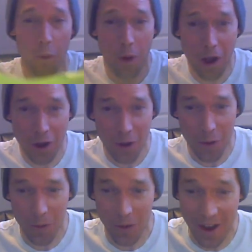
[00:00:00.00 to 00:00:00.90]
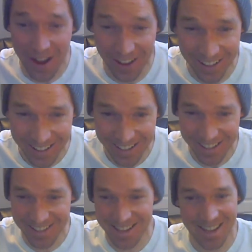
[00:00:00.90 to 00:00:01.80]
Whoa.
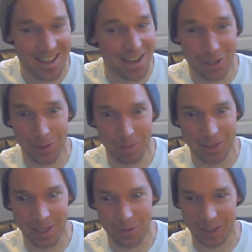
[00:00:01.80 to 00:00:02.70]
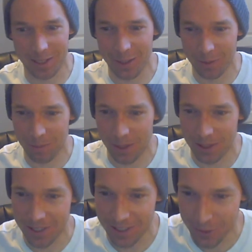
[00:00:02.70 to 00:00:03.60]
100% recycled
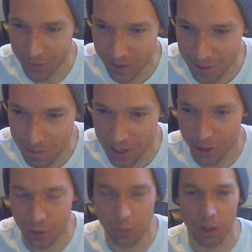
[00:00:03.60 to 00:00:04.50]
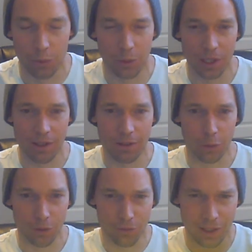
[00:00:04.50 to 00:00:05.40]
polyester knit mesh with what
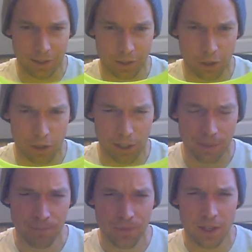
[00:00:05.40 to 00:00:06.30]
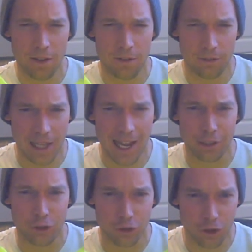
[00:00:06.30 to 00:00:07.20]
North Face is calling
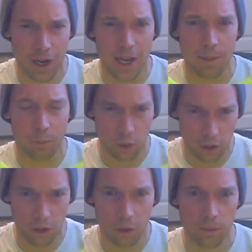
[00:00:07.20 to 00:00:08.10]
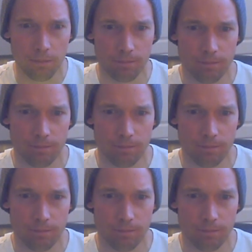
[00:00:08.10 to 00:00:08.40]
Flash Dry Pro.